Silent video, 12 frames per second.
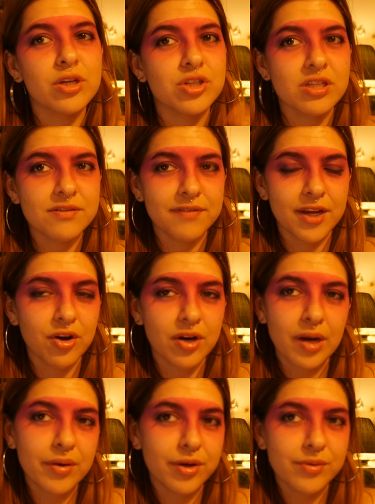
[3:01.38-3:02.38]
she's figuring
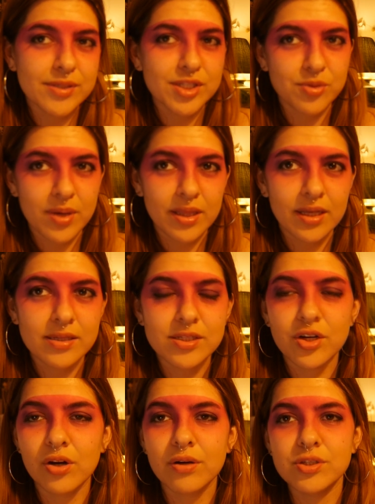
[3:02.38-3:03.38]
out who is doing this
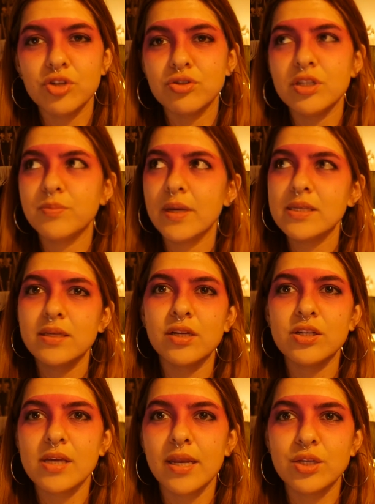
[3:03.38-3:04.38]
to her. So she's basically
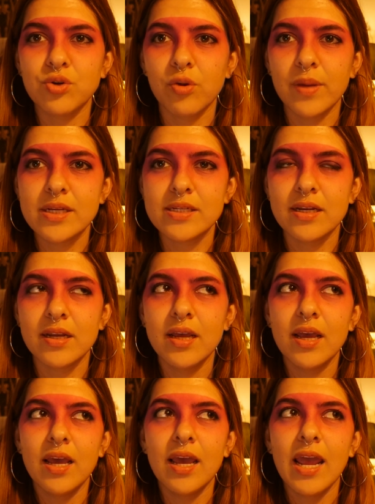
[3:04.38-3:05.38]
just getting tormented.
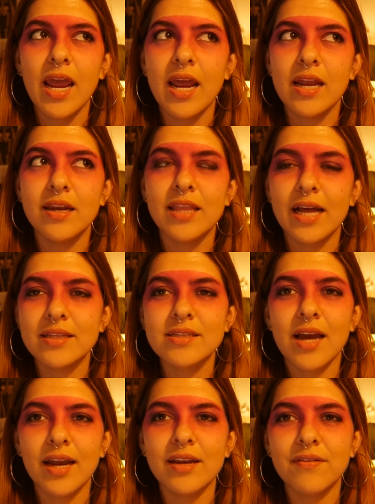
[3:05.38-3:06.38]
And that's
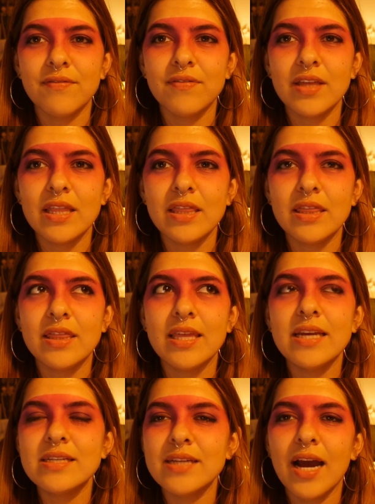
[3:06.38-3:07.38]
kind of
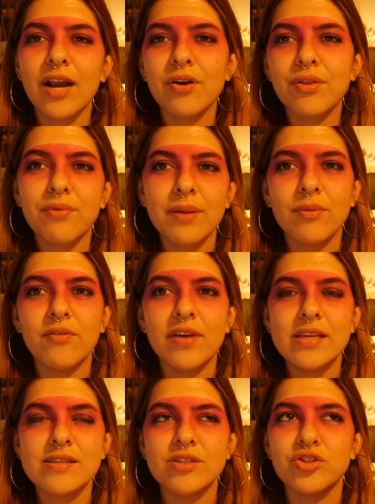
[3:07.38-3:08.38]
the entire 3
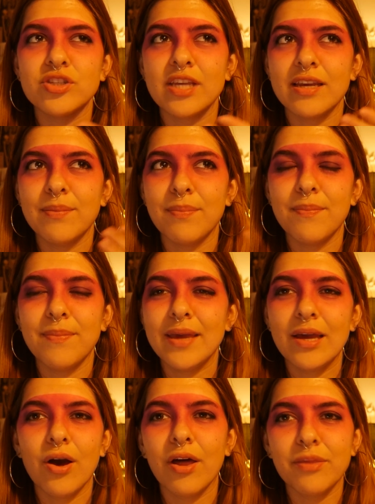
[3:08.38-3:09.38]
movies, is just like
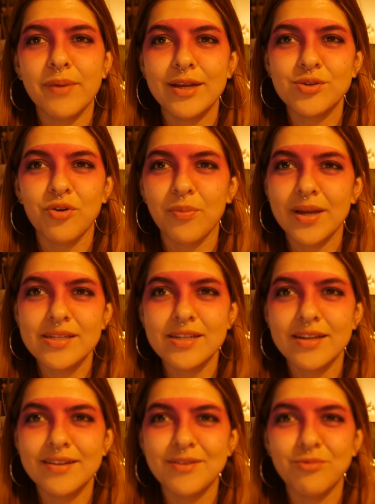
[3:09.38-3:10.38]
Mia Goth being
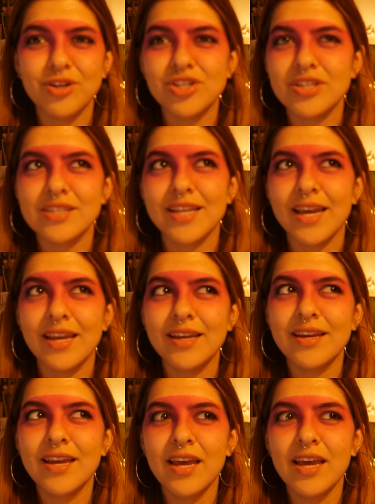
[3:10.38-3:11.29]
tormented, which is like,